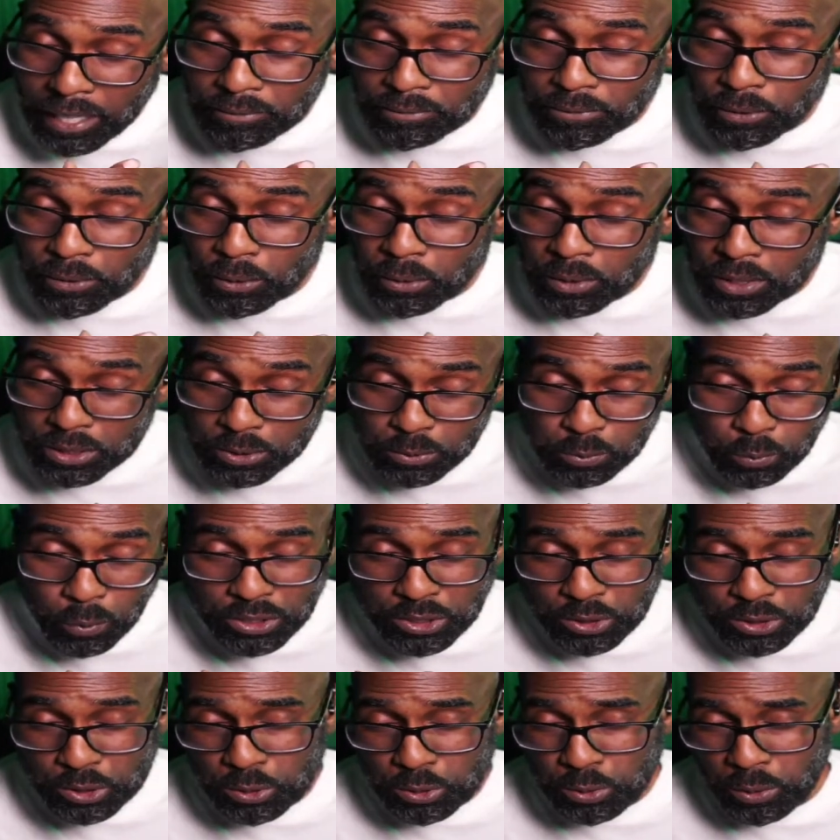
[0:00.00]
because once you
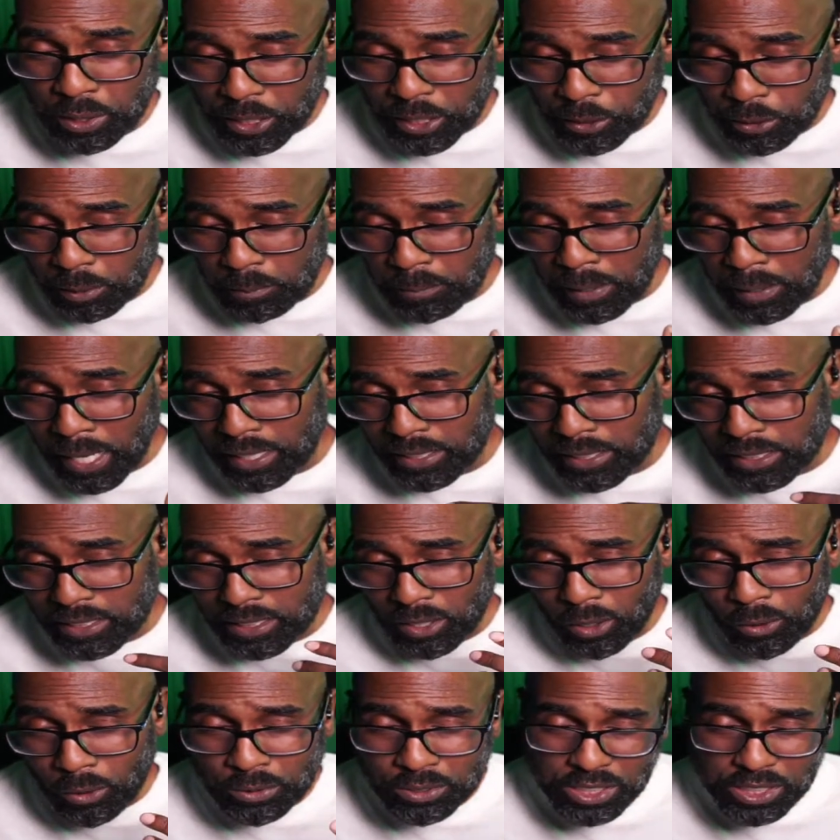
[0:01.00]
hear about it on
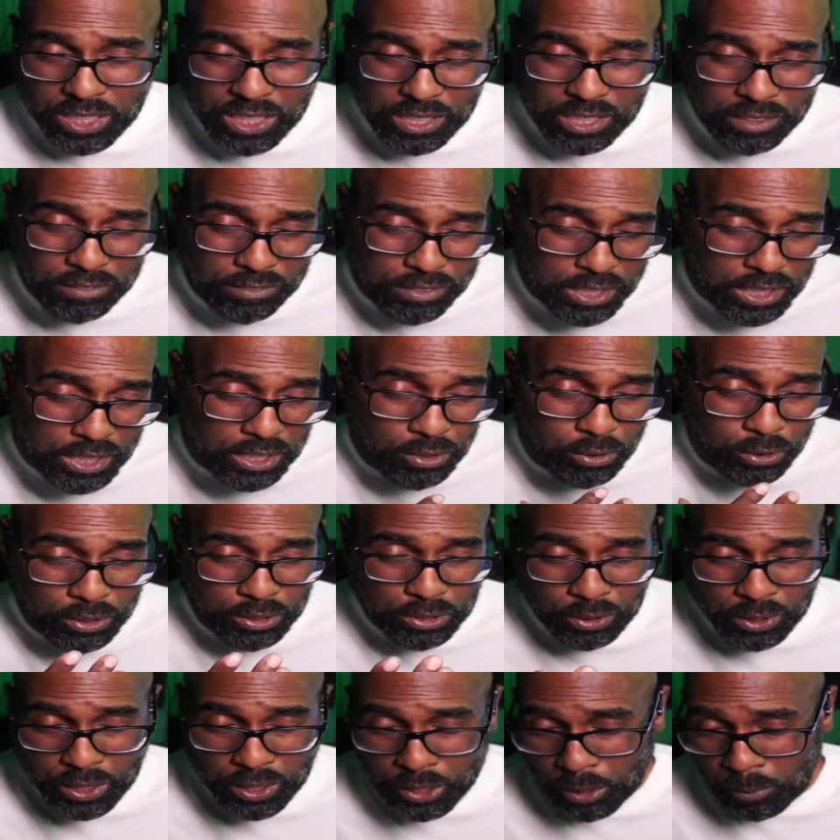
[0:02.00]
TV or you hear
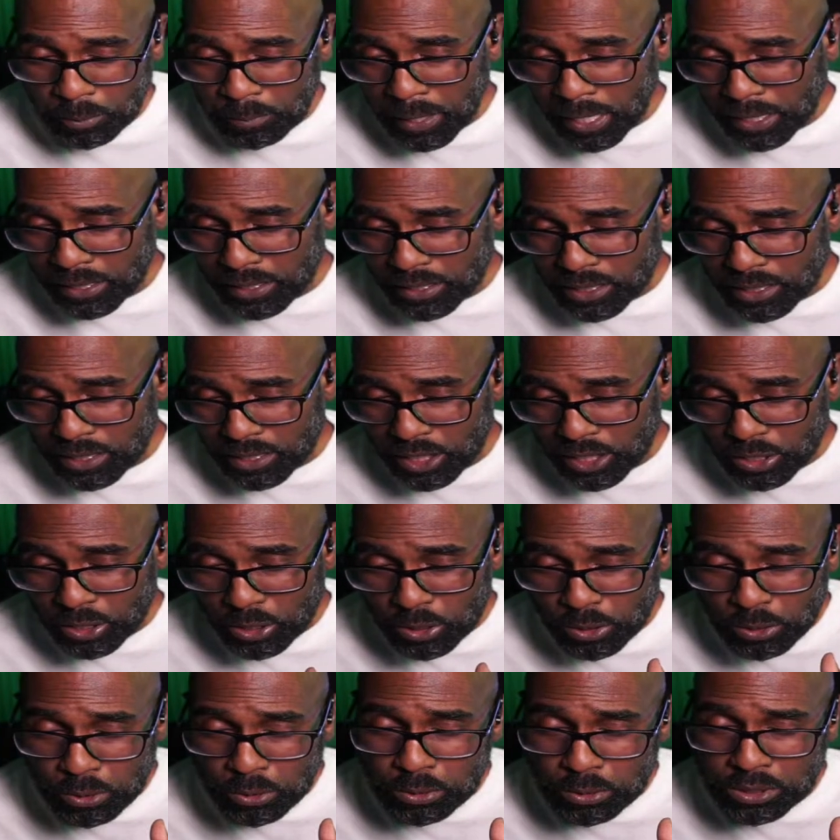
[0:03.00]
about it in the
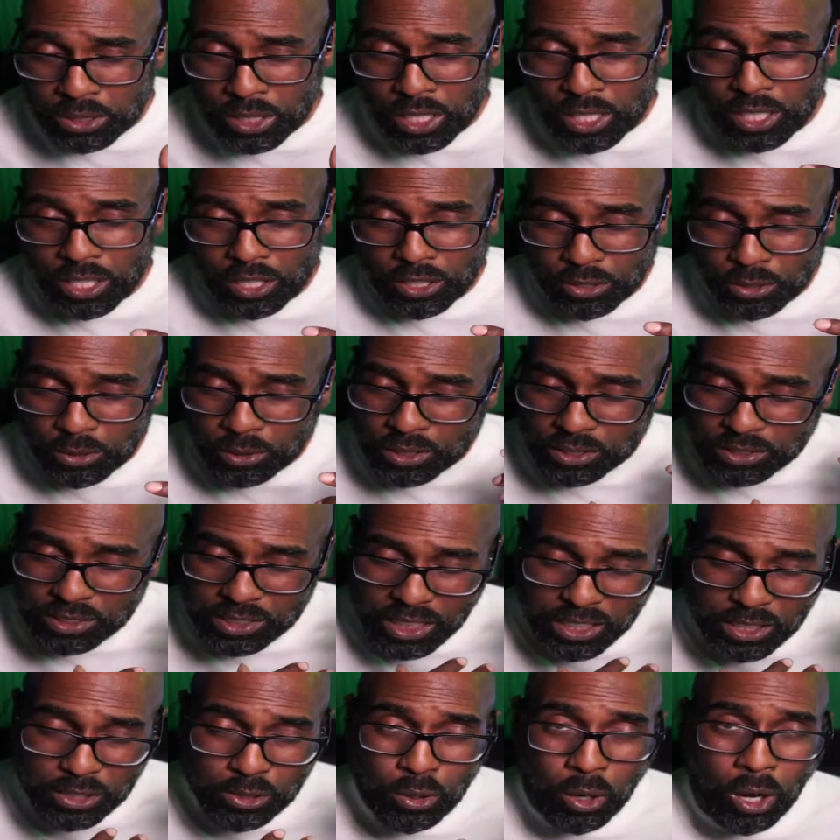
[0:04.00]
news, you can say
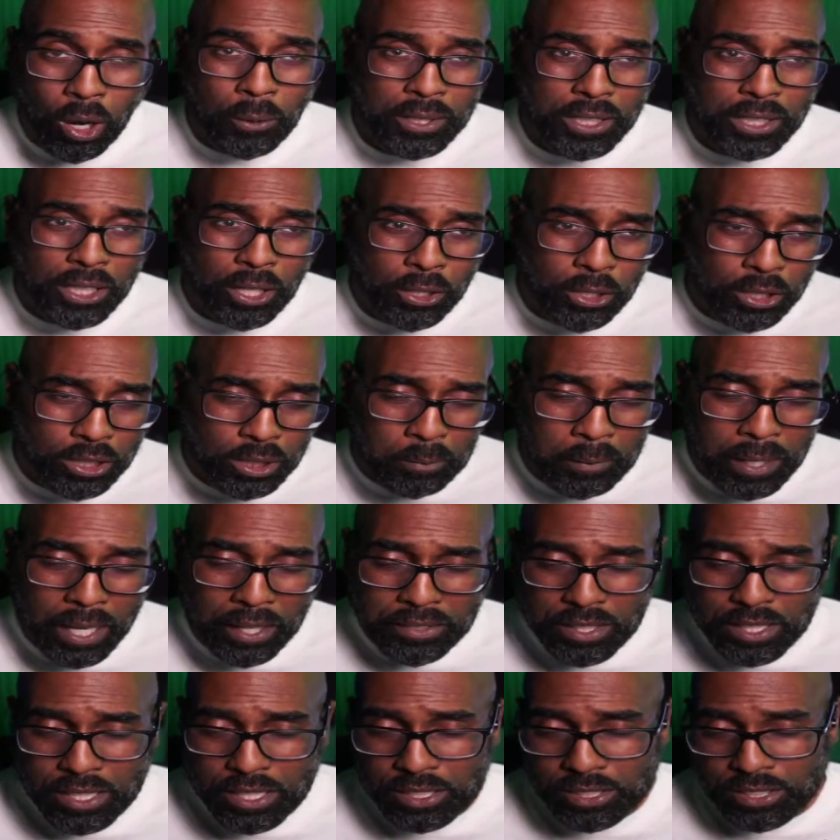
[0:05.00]
you already heard about
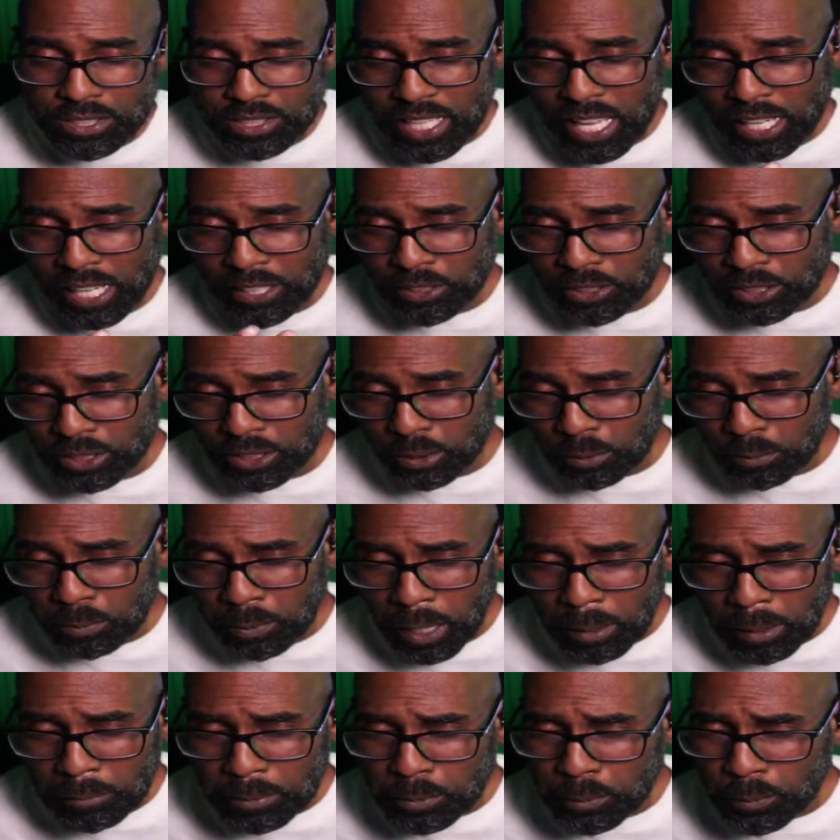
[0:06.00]
this. Now you're going to probably
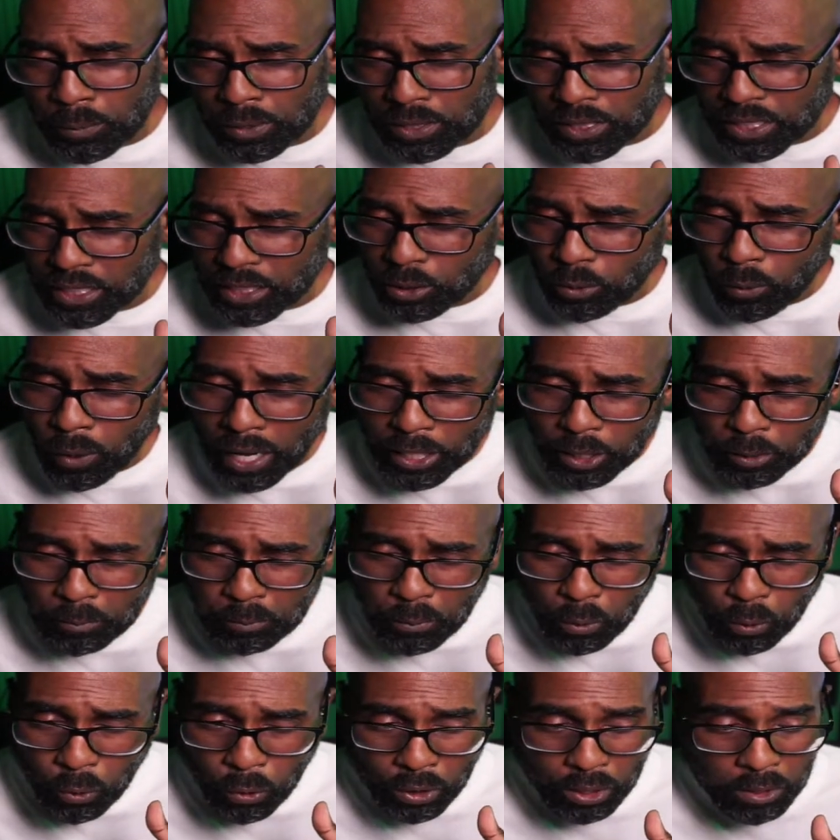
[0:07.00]
want to inquire
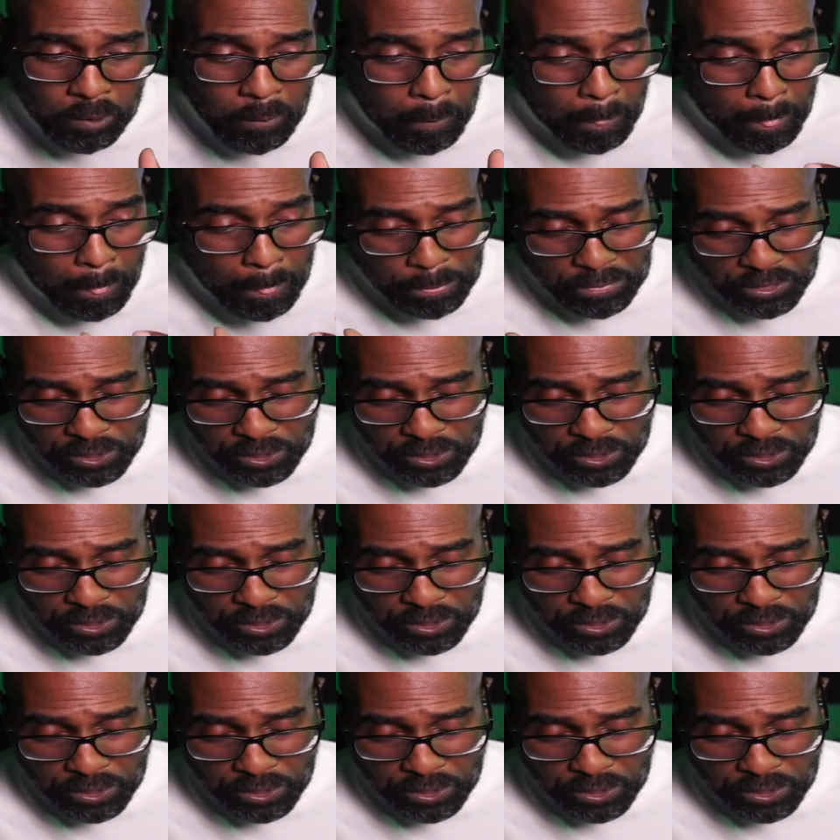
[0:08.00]
more. The